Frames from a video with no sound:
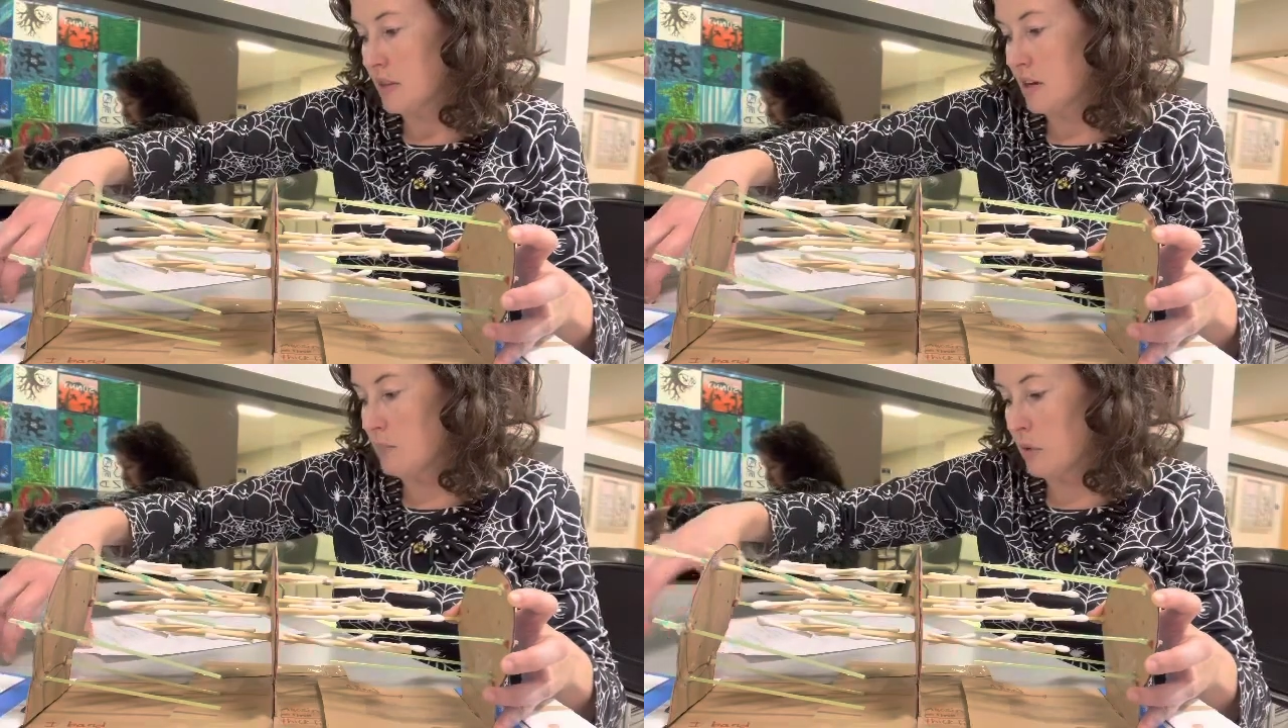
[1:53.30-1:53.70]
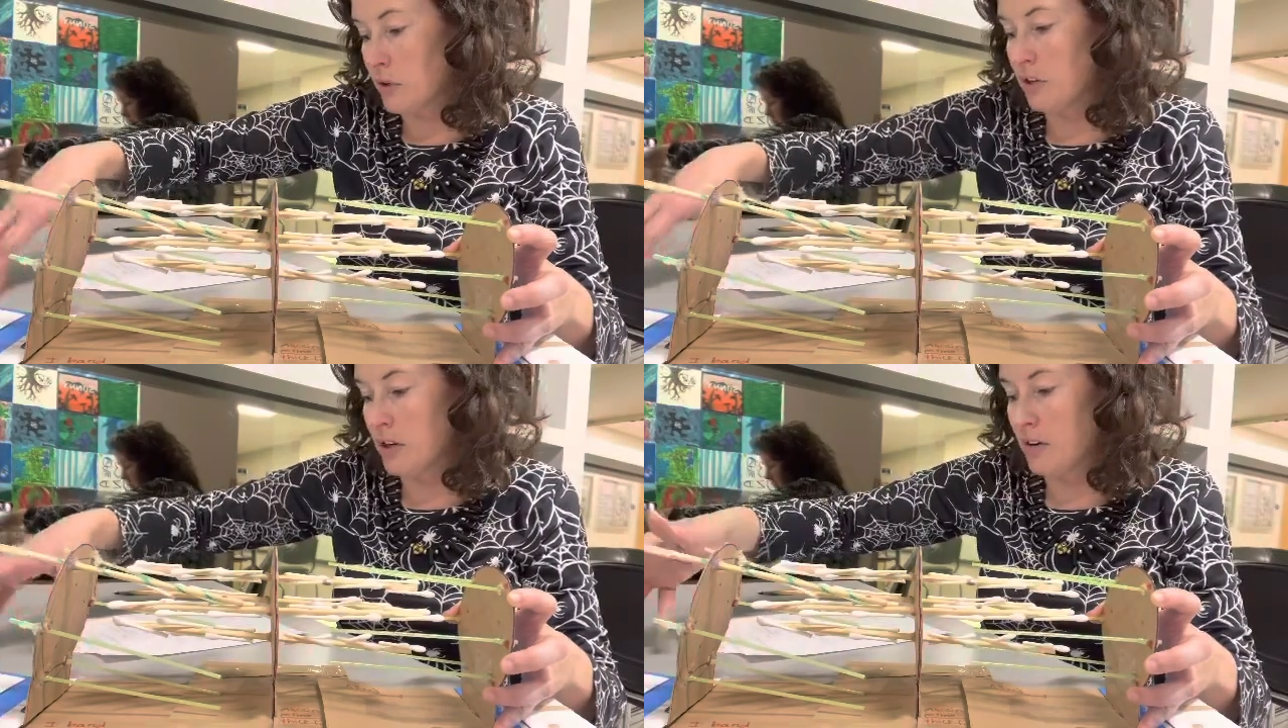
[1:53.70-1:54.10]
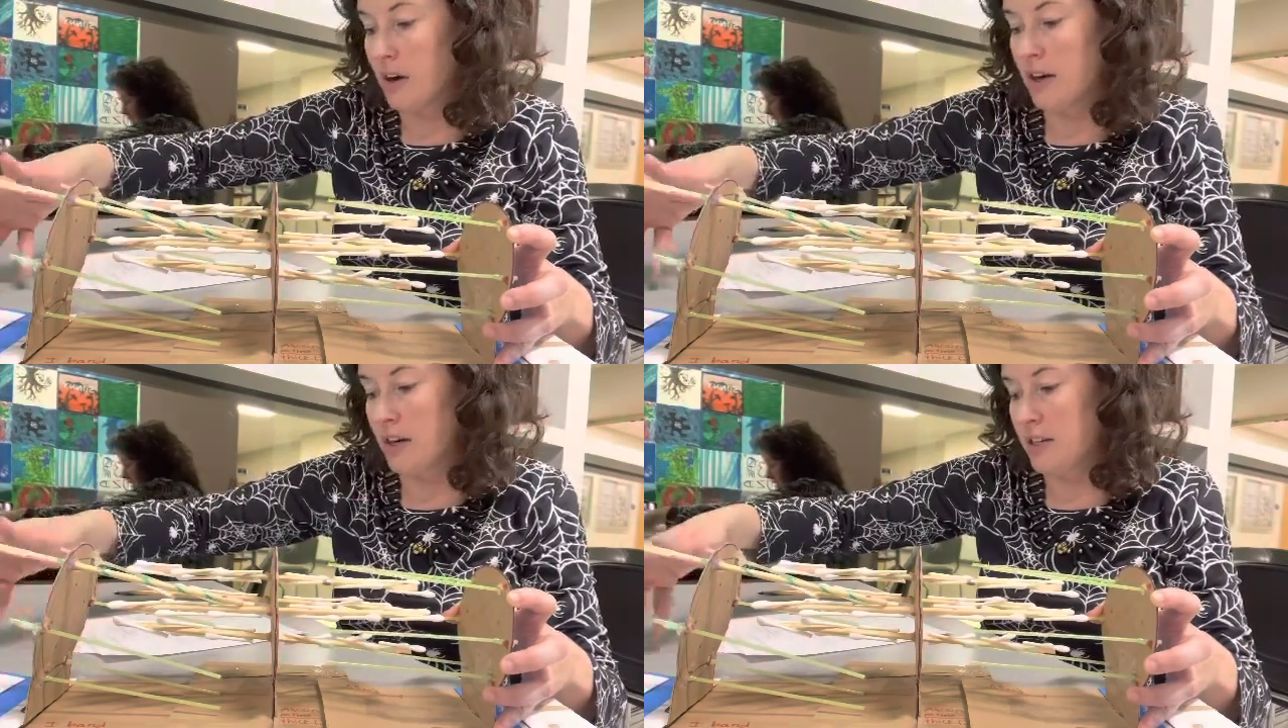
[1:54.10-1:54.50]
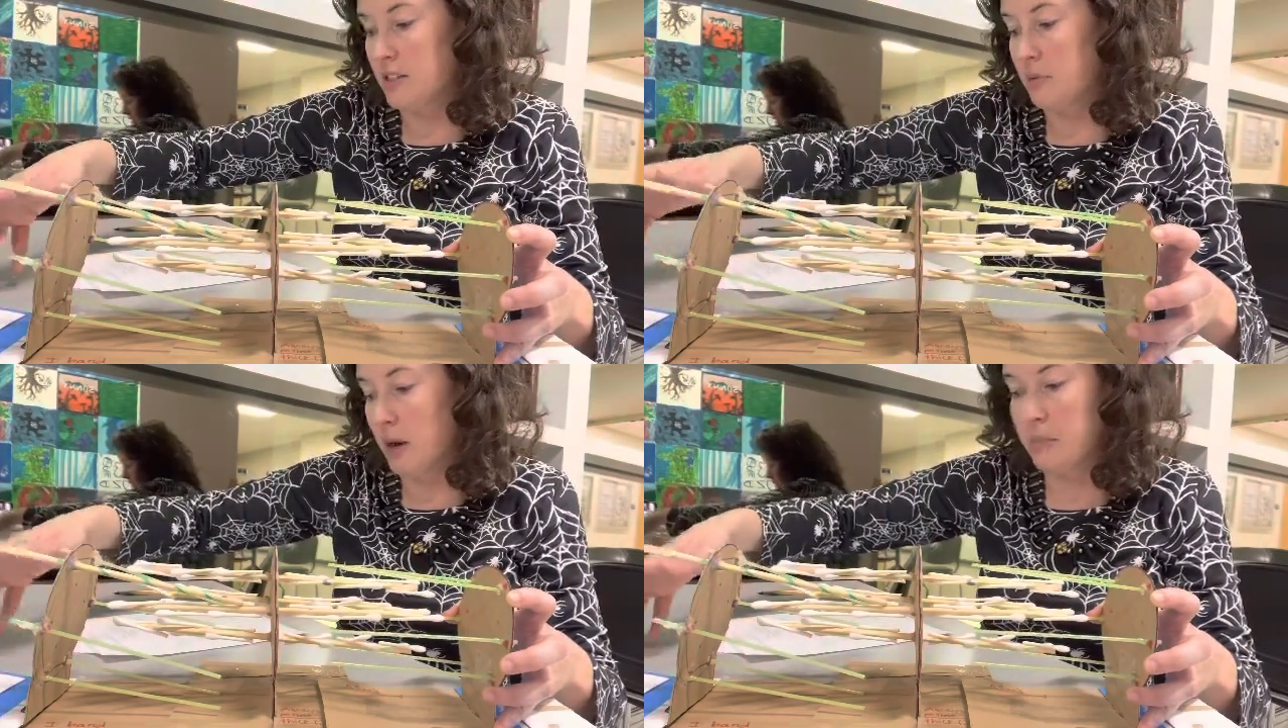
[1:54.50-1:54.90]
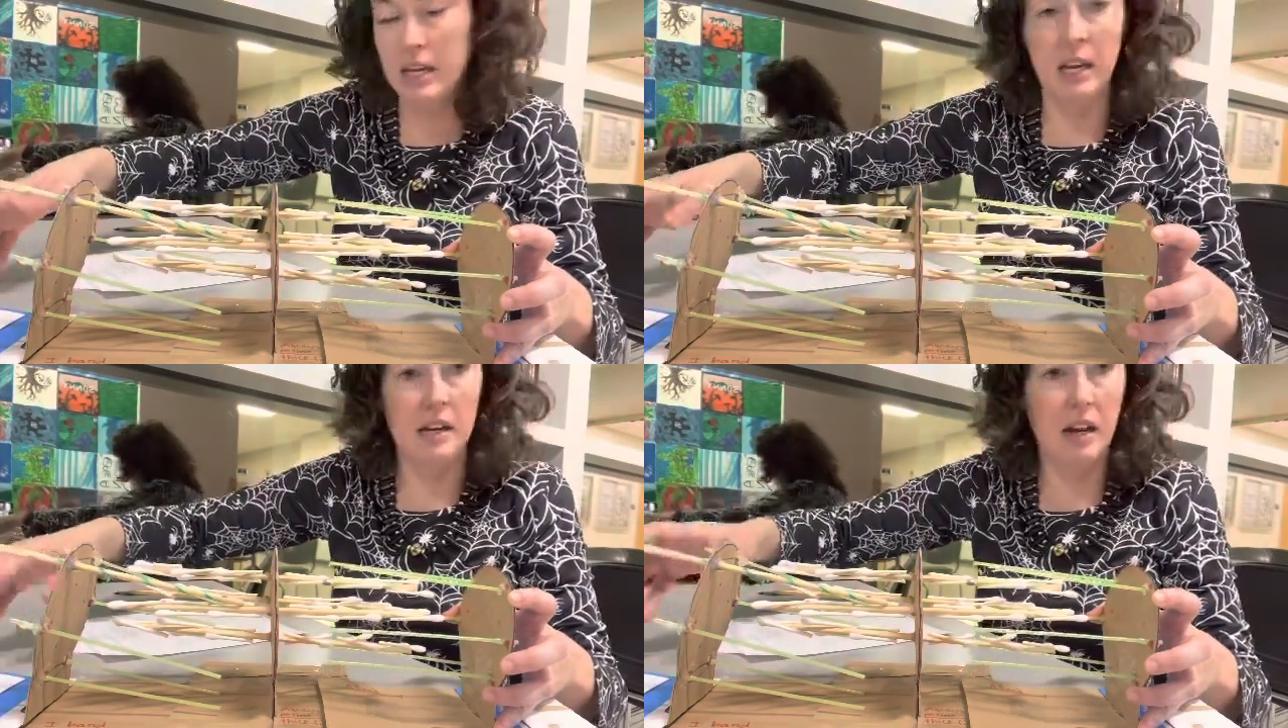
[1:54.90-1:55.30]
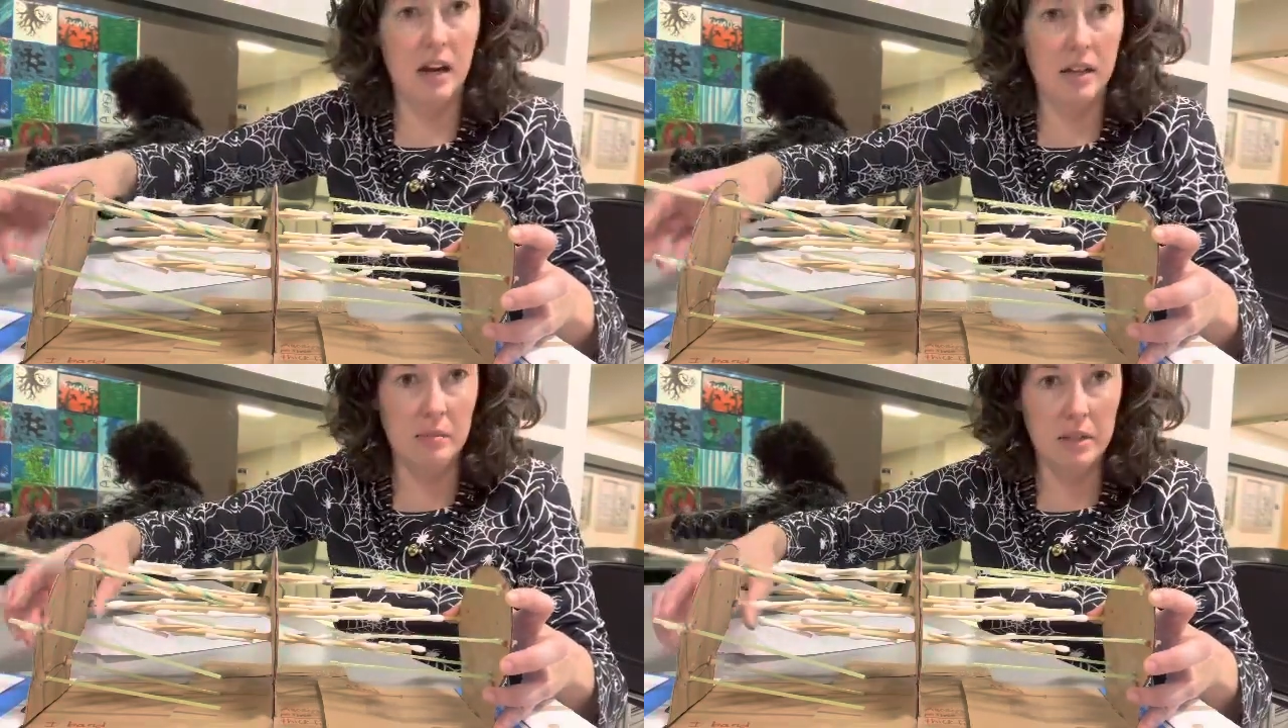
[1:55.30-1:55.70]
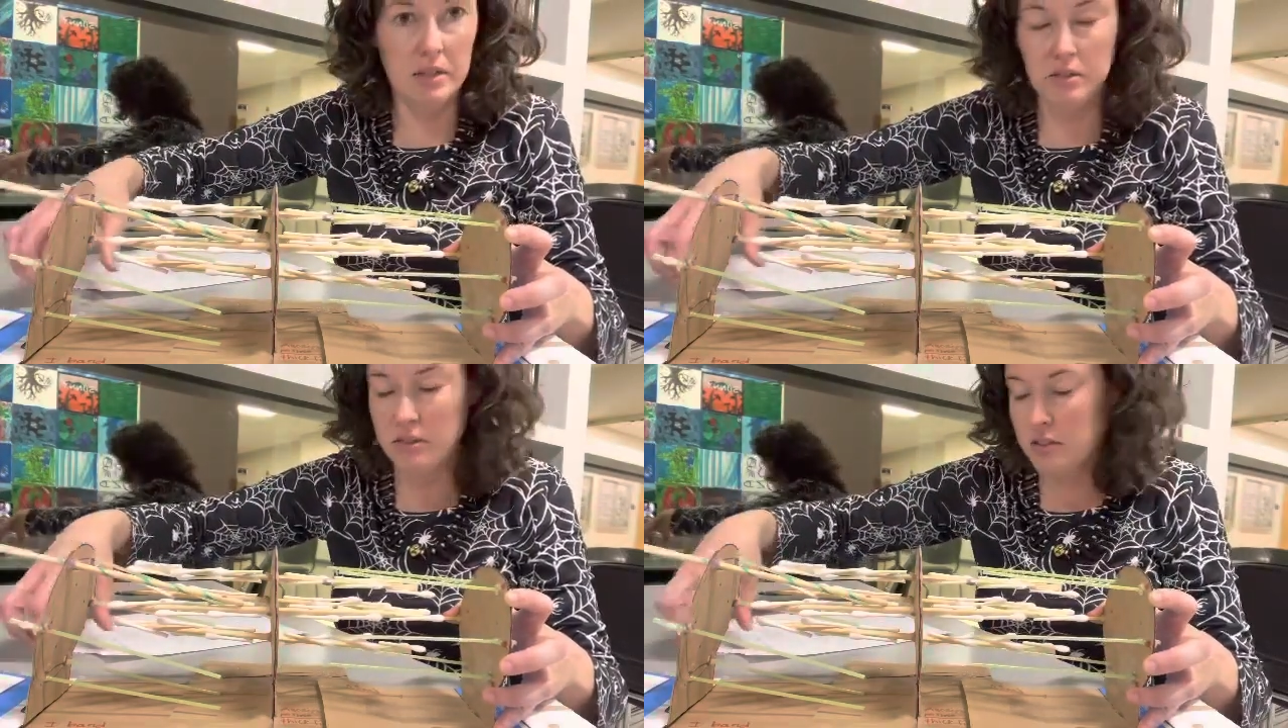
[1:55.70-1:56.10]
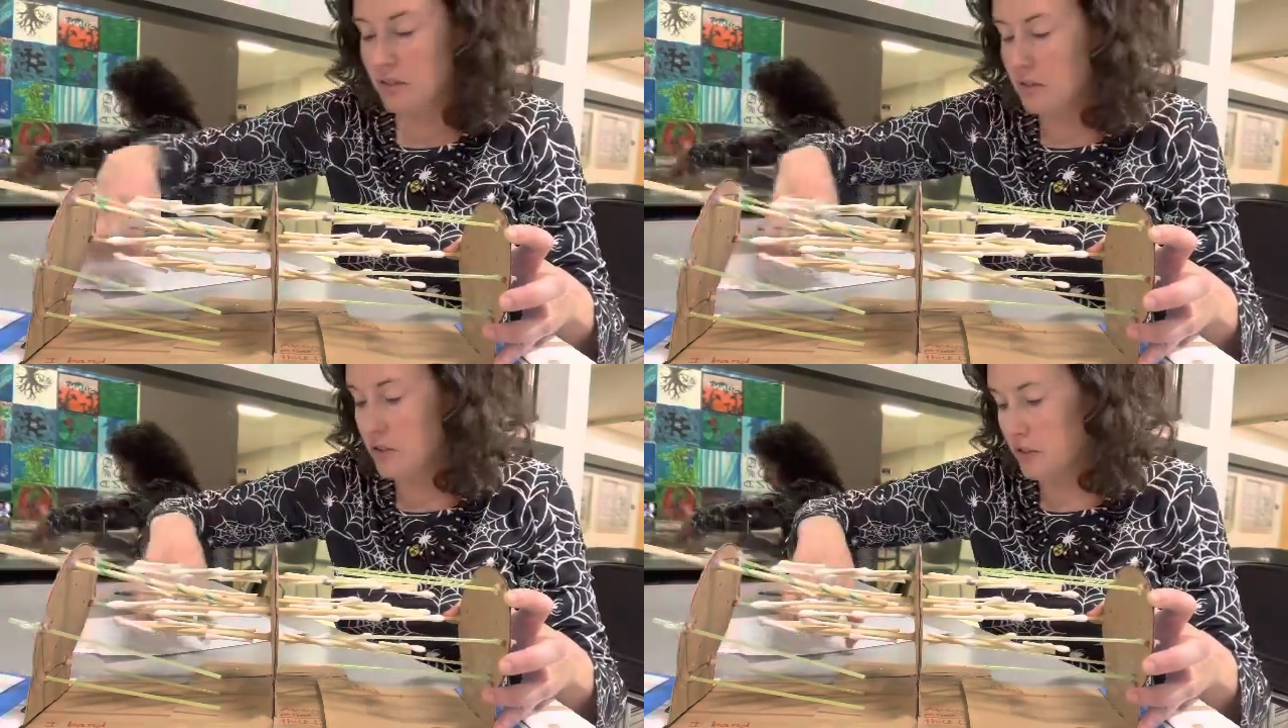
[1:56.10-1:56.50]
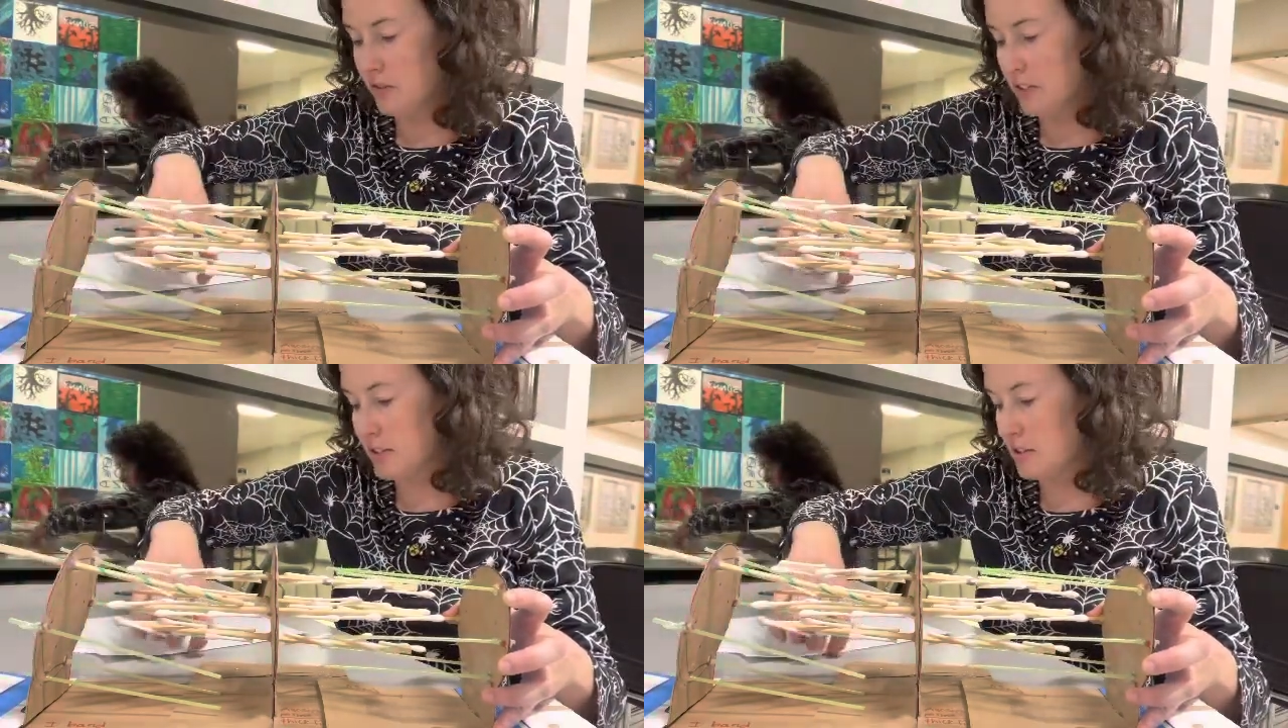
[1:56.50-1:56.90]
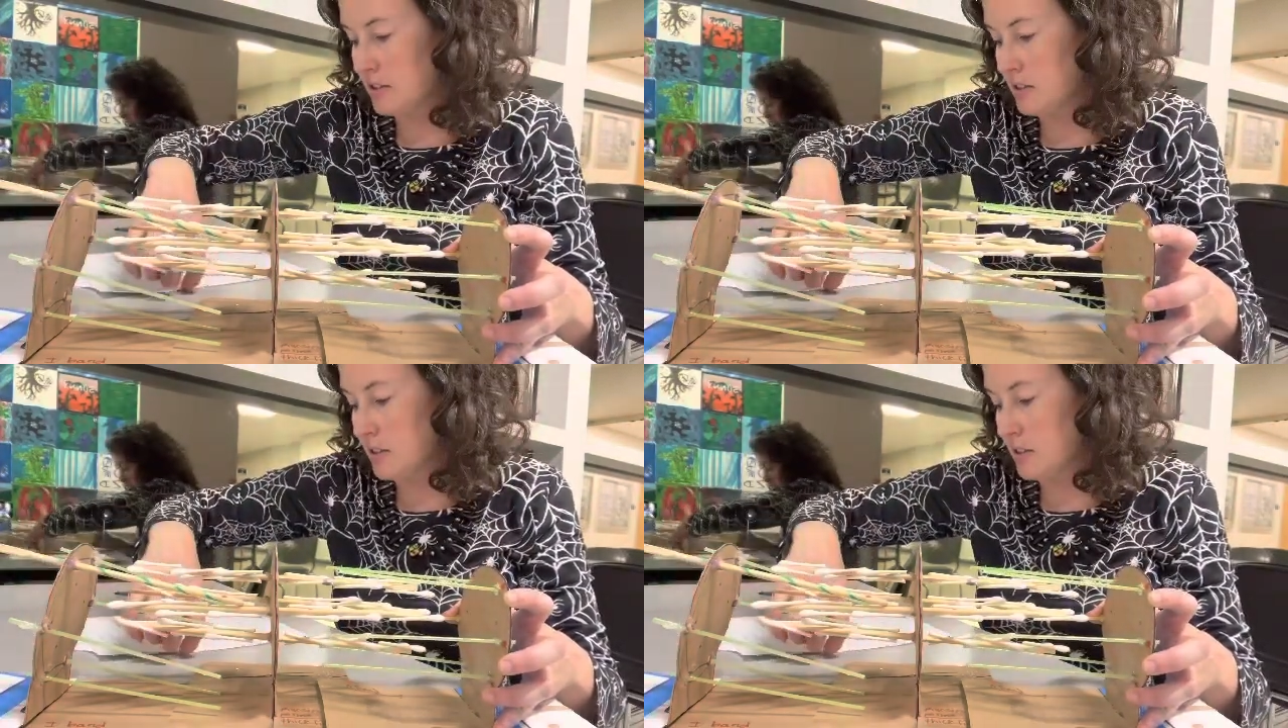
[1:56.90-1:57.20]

A motor neuron is propagated on the muscle cell surface.